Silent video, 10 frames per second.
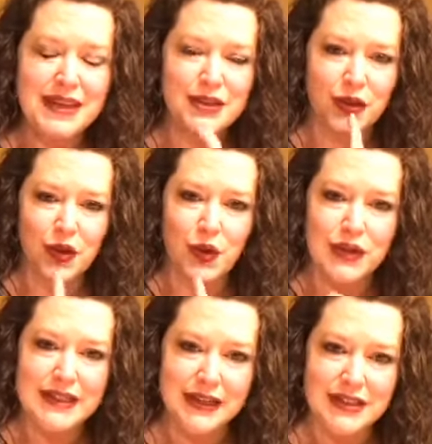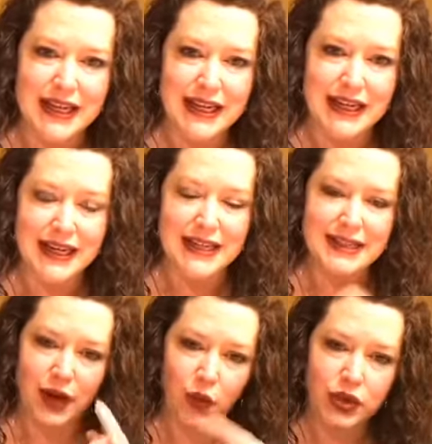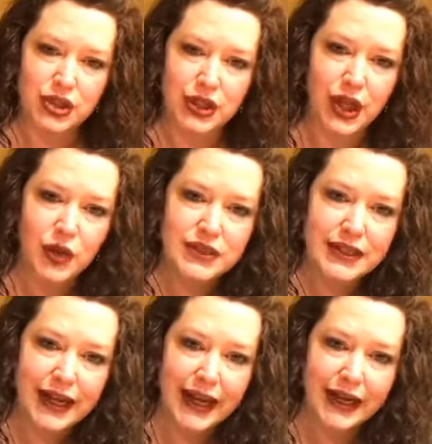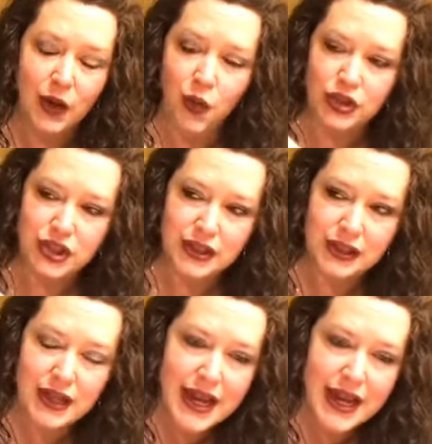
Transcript: So the Lord tells Gideon, He said, I want you to go tonight and I want you to